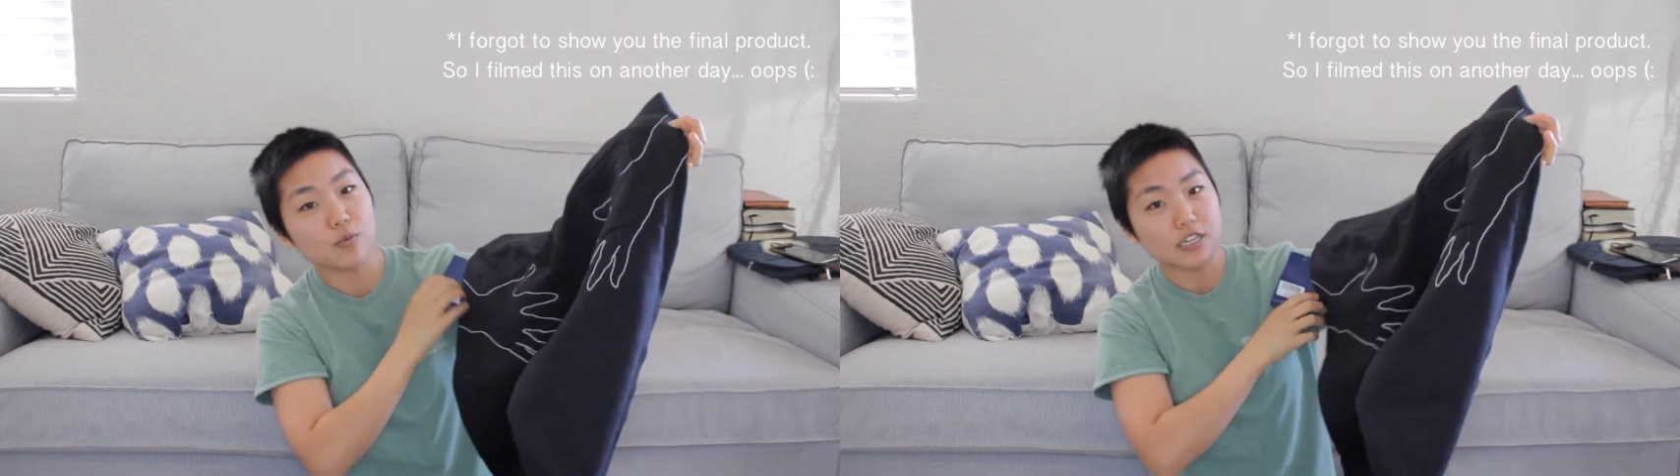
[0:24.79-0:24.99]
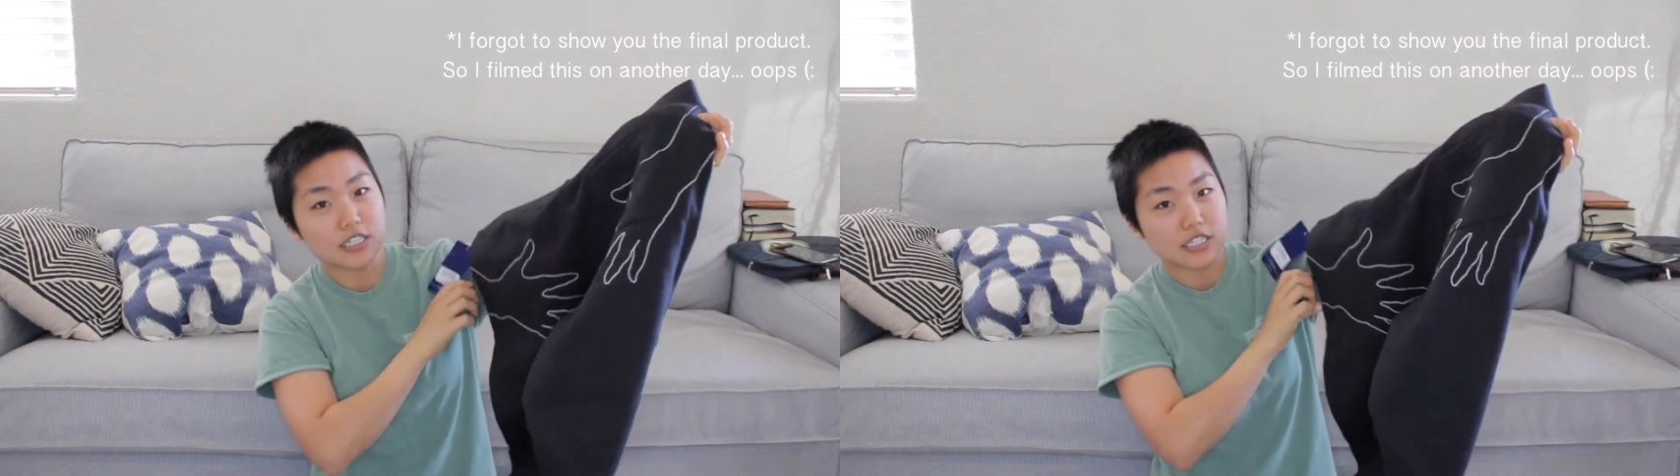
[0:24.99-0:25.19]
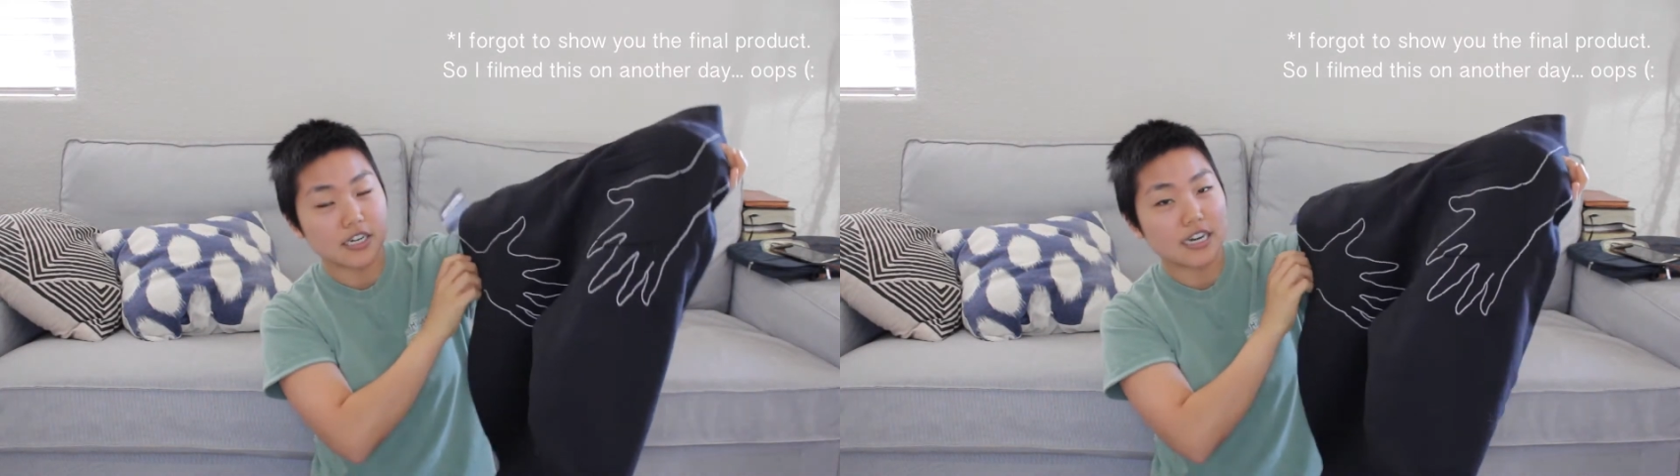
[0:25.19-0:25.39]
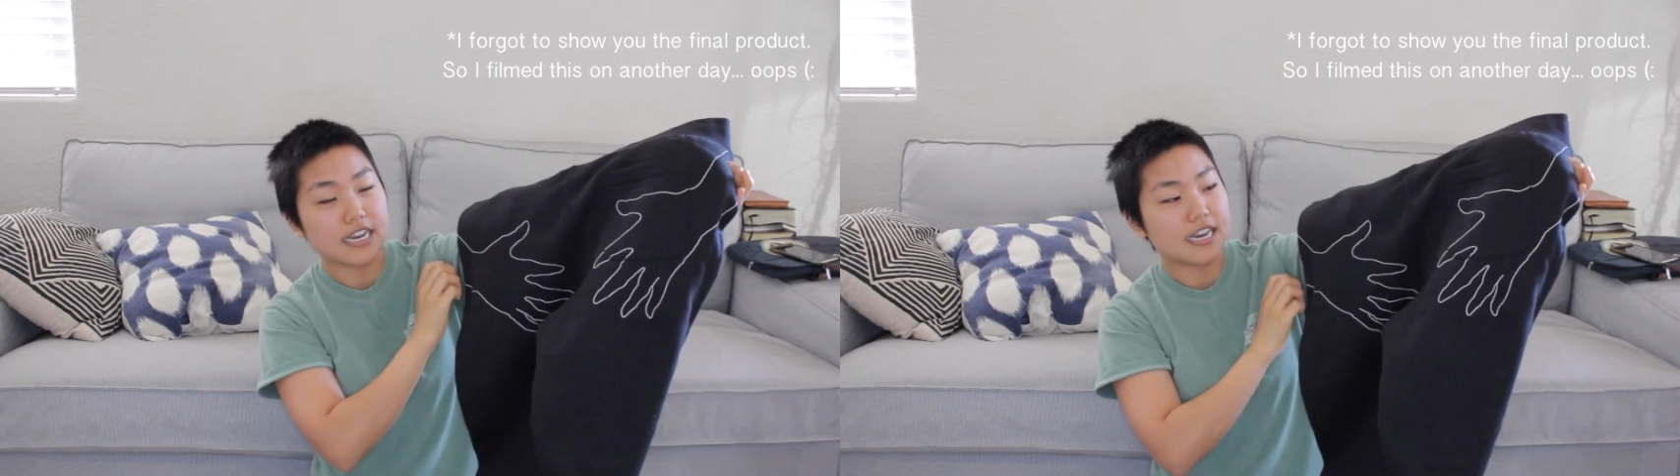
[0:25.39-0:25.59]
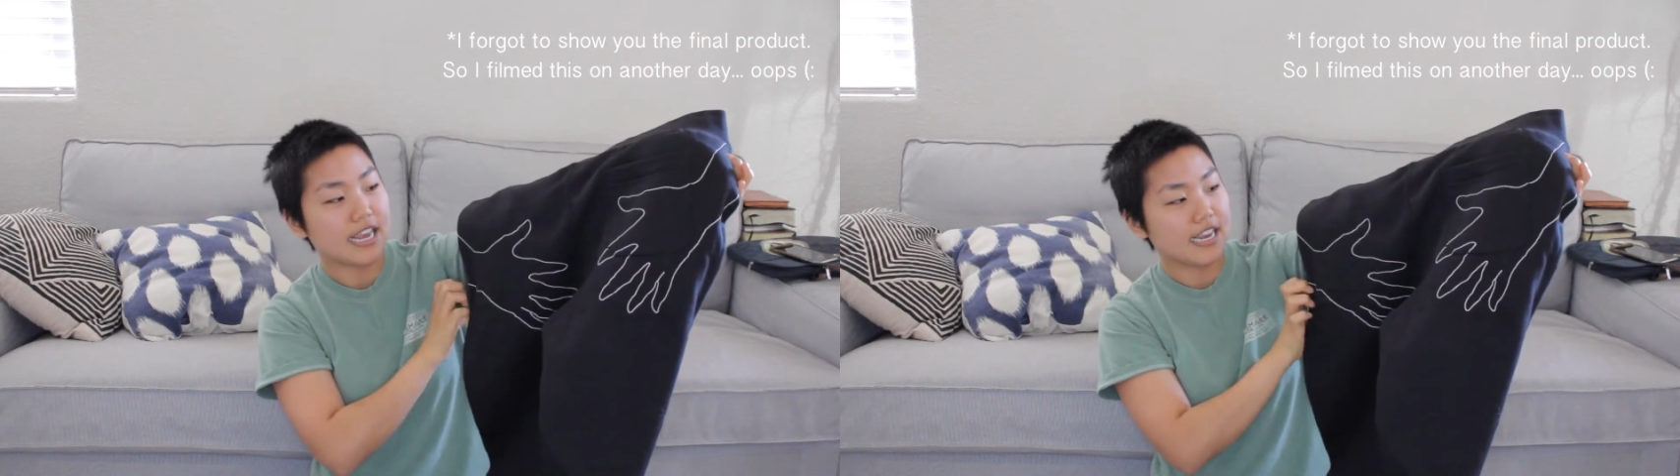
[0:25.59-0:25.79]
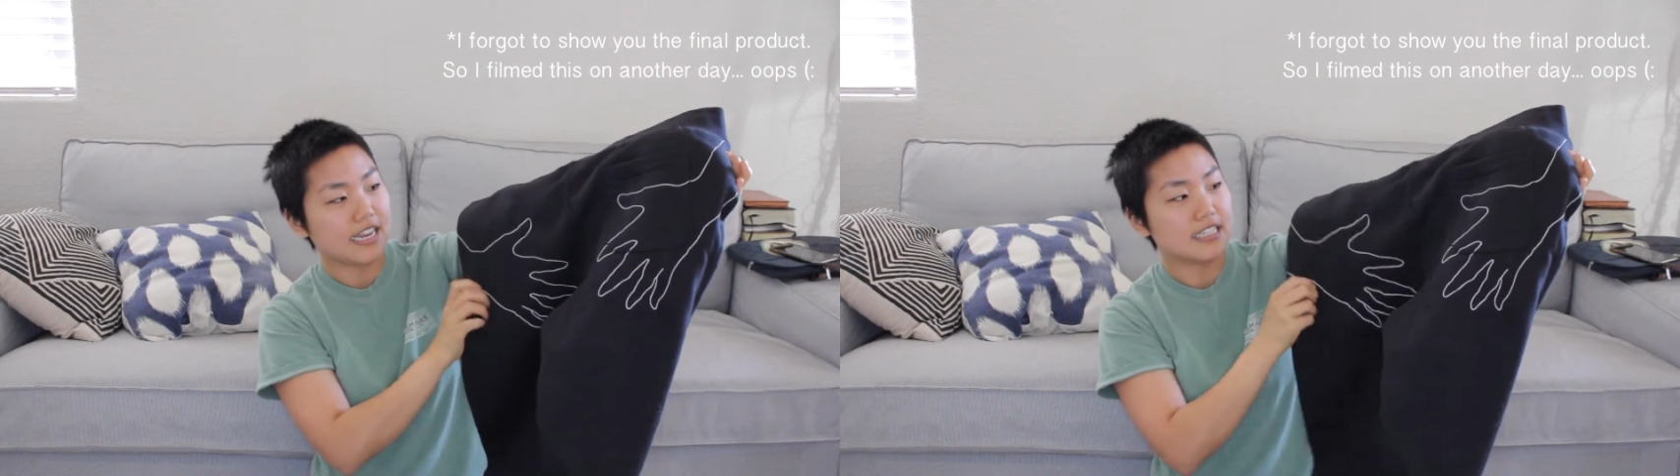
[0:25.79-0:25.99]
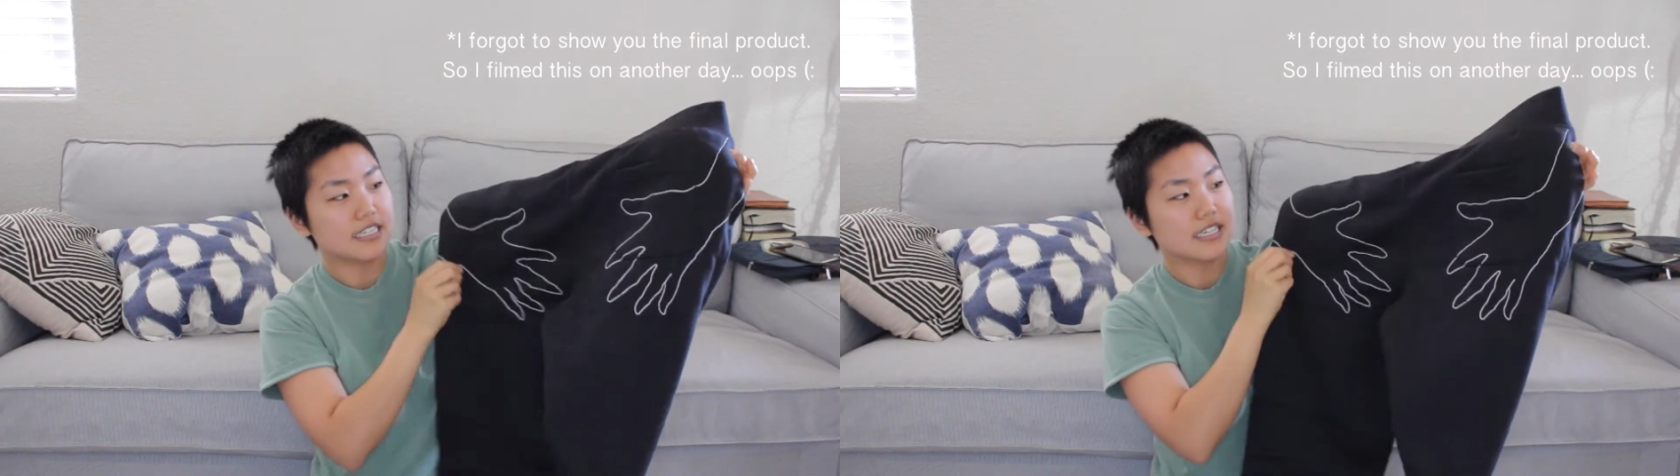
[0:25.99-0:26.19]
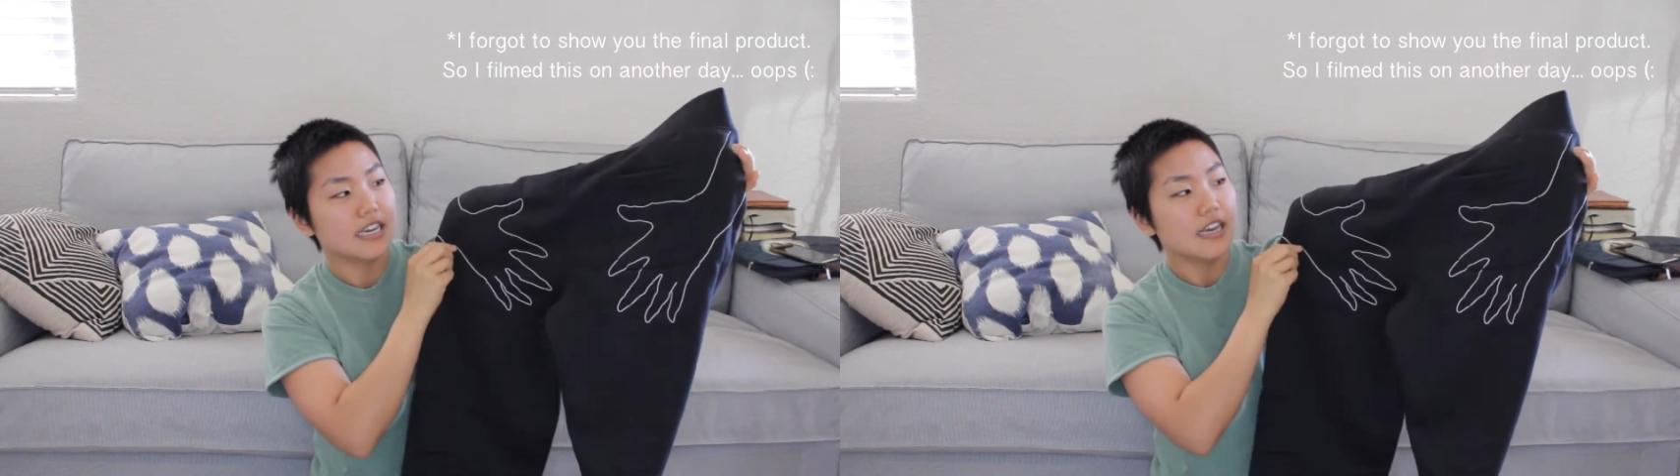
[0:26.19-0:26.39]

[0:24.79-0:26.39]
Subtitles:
worked on, and